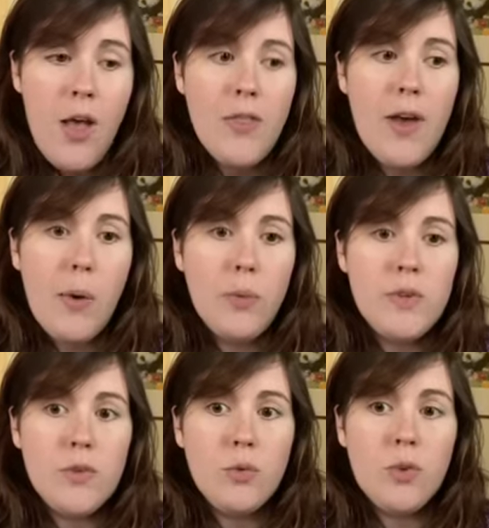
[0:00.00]
that
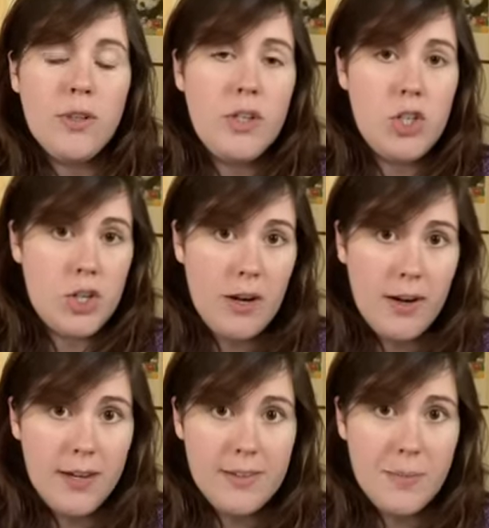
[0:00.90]
was really
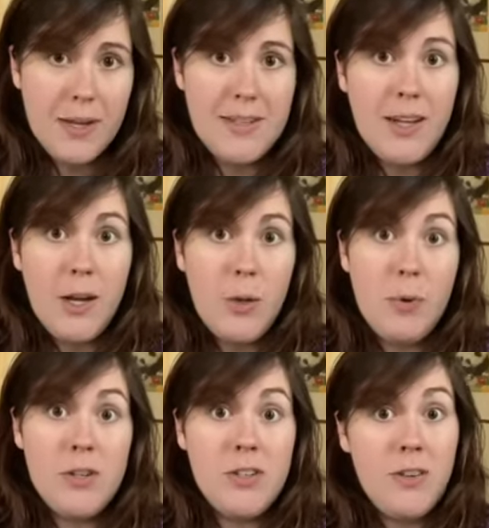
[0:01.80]
jarring to my entire
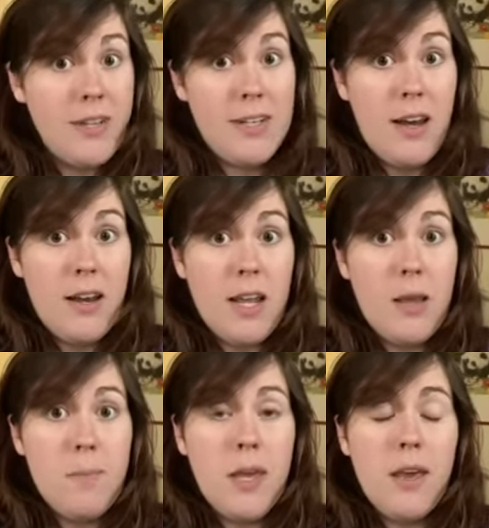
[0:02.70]
personal
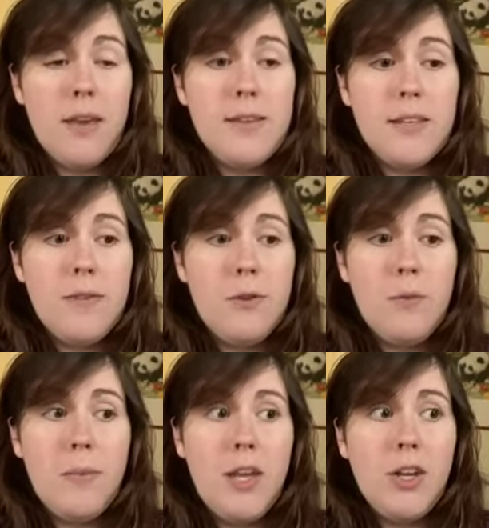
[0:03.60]
identity because if you
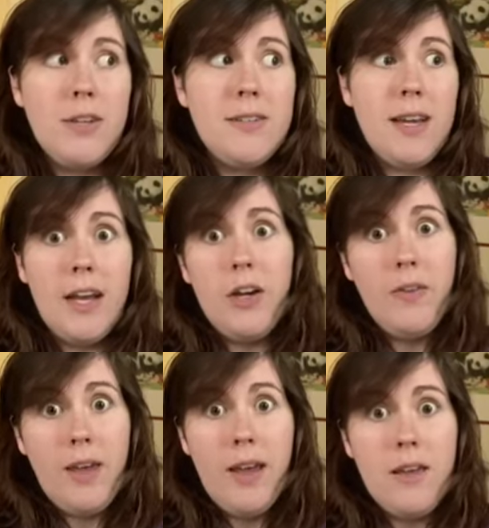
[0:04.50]
make your entire
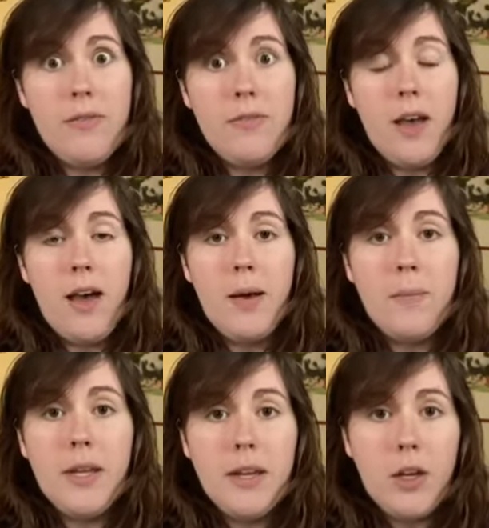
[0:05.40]
life um,
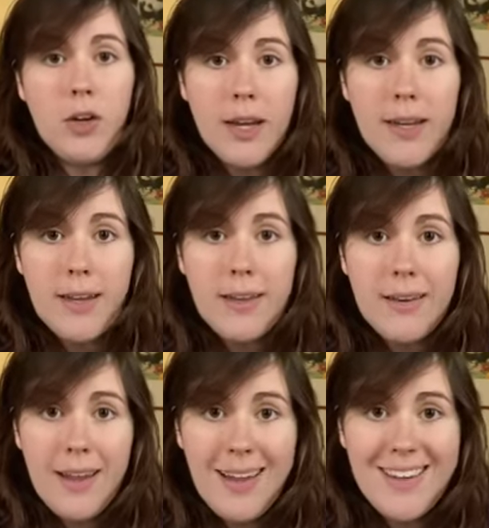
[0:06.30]
getting
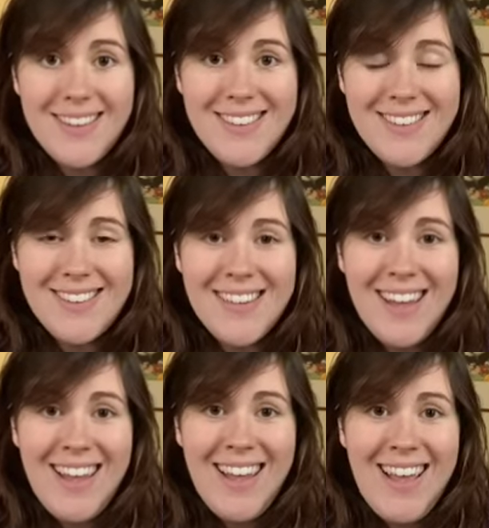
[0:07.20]
graded and
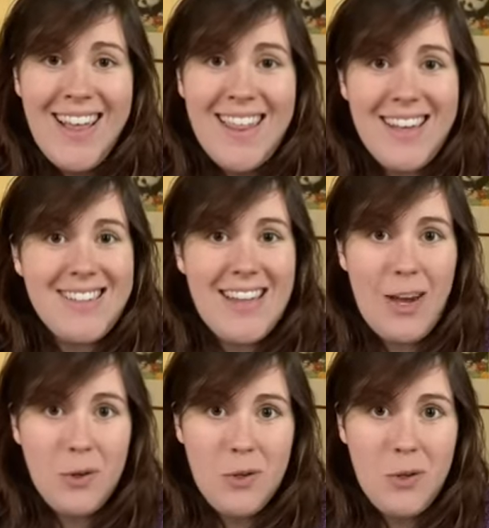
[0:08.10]
that's
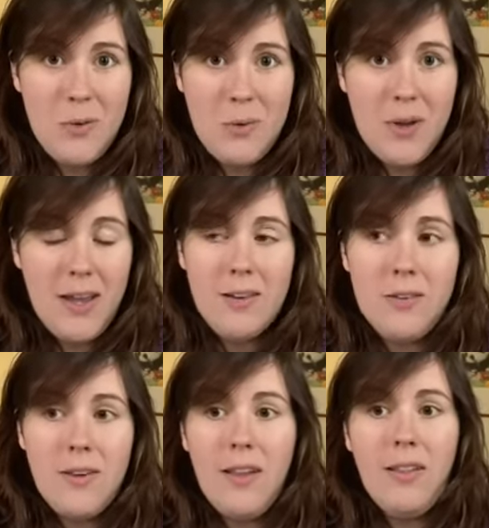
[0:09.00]
how you kind
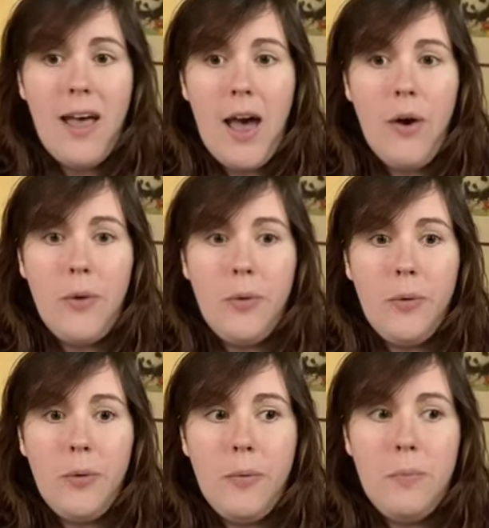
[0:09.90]
of
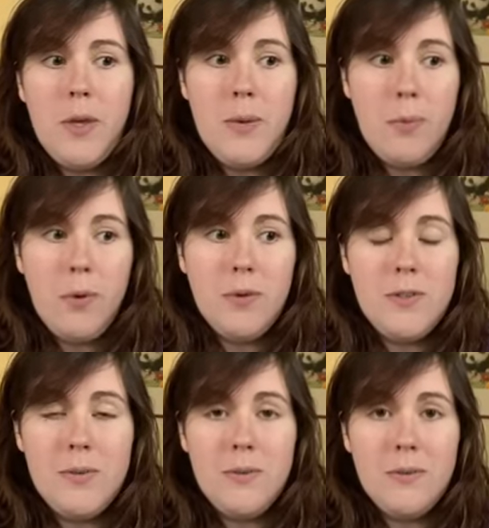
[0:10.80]
allow people
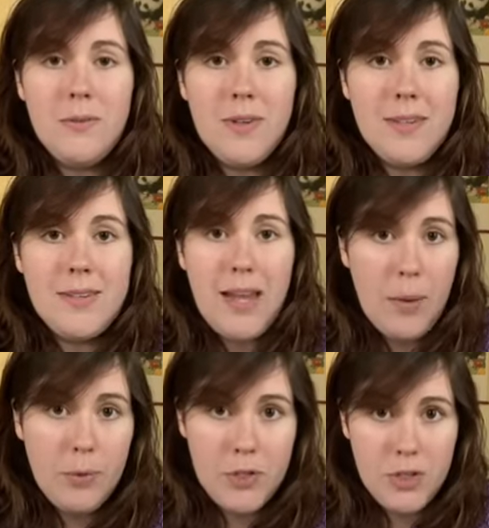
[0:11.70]
to
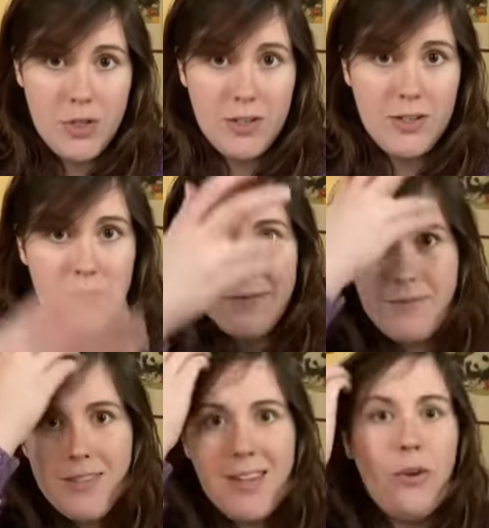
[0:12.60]
establish your
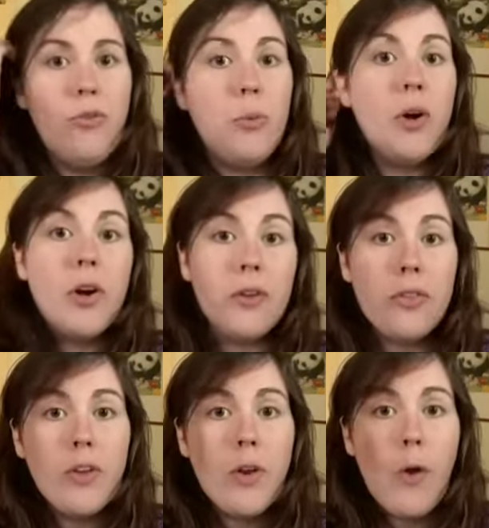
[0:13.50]
self-worth
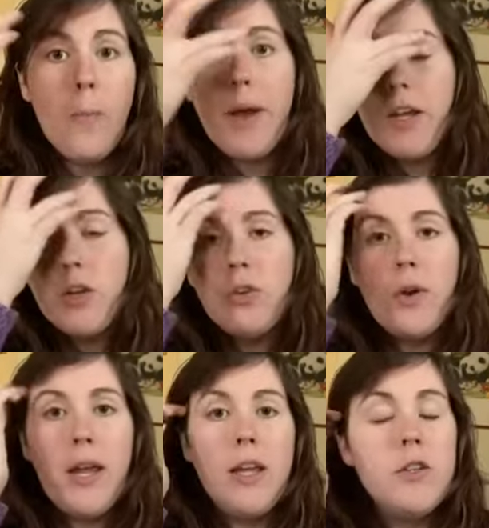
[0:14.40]
you know by your
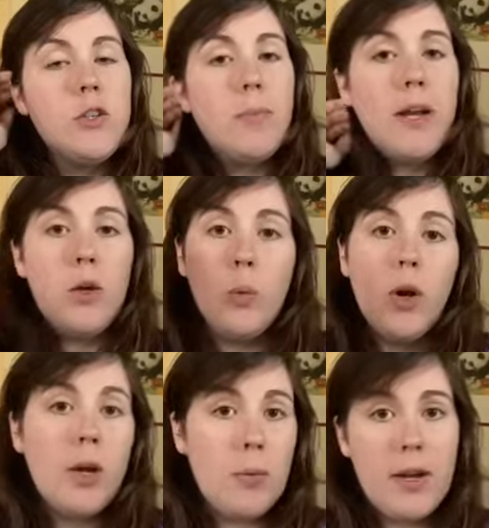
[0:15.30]
grades or by your
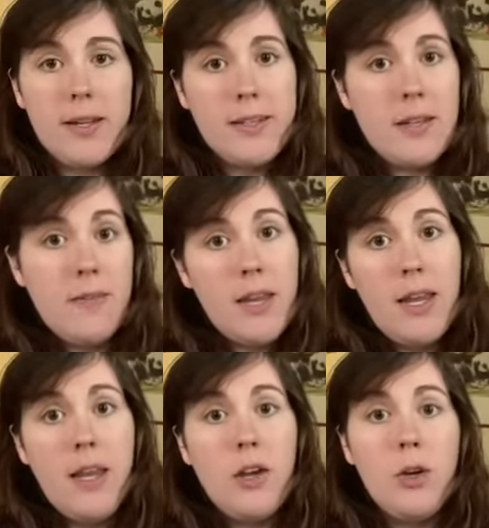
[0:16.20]
work
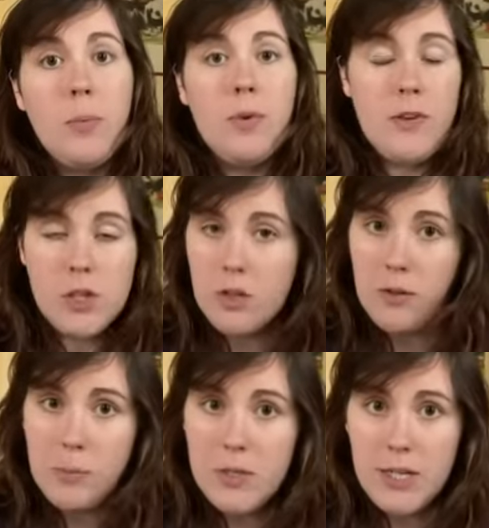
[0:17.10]
productivity or your professional
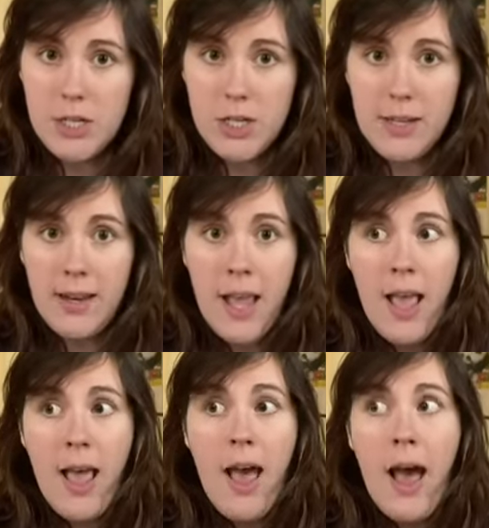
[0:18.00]
reputation
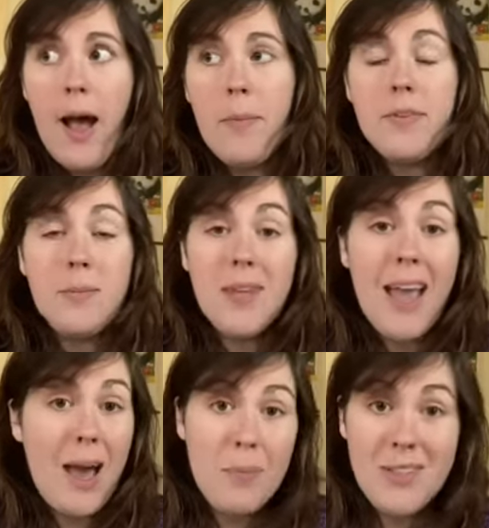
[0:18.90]
um, if something
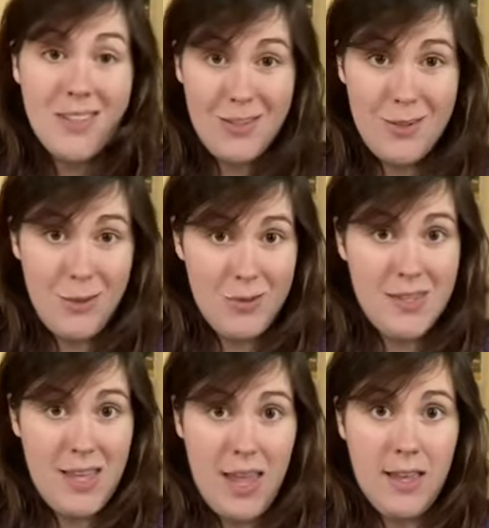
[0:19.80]
happens to those
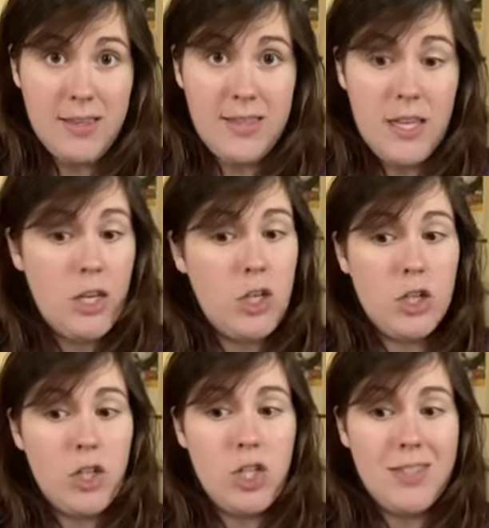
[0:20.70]
things then
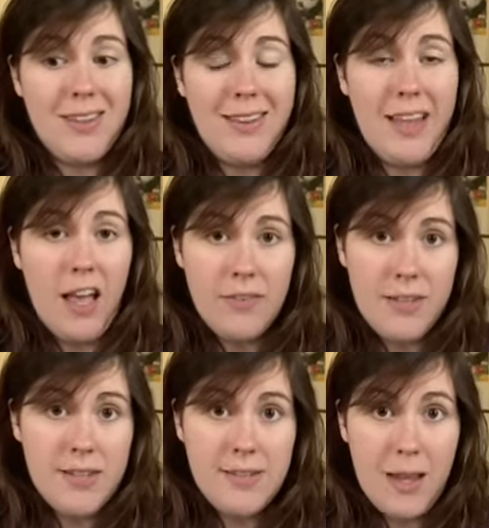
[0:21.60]
you're just left
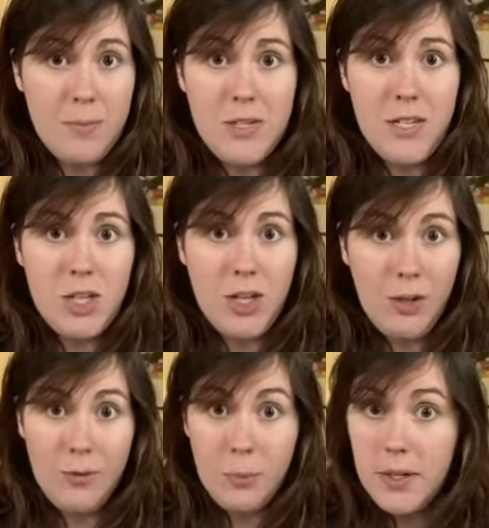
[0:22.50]
this empty shell
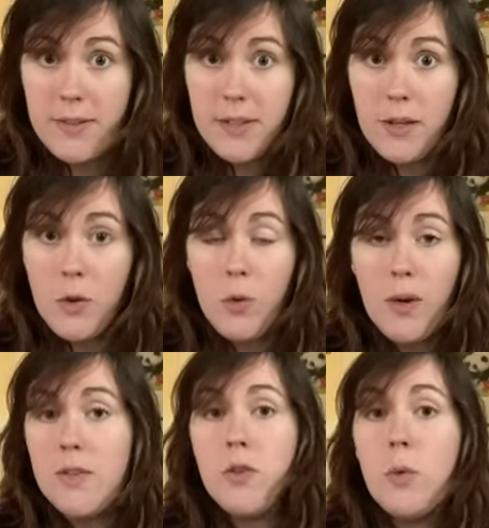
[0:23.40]
of a person who
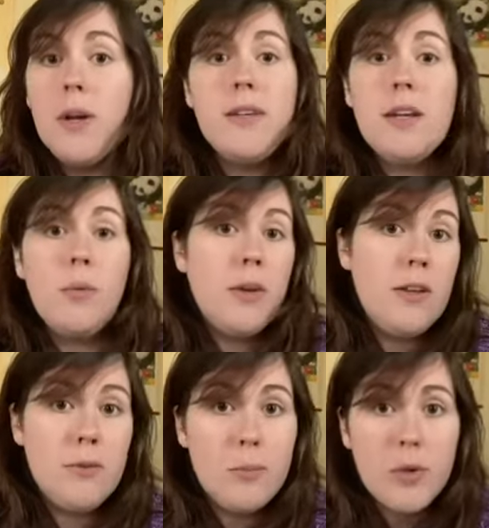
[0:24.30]
has no idea what
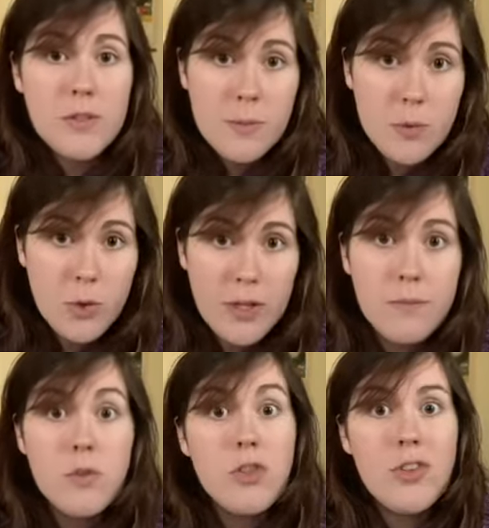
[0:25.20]
even brings them joy
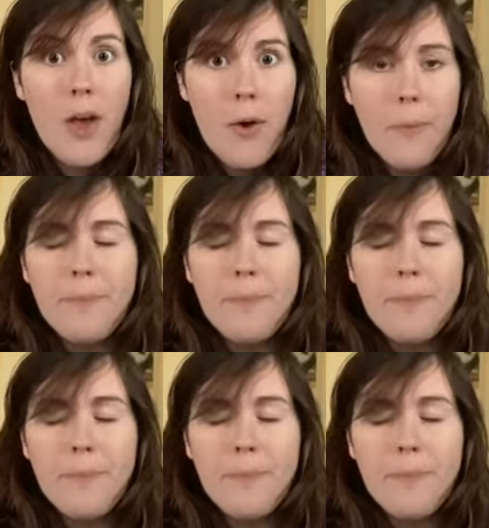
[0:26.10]
so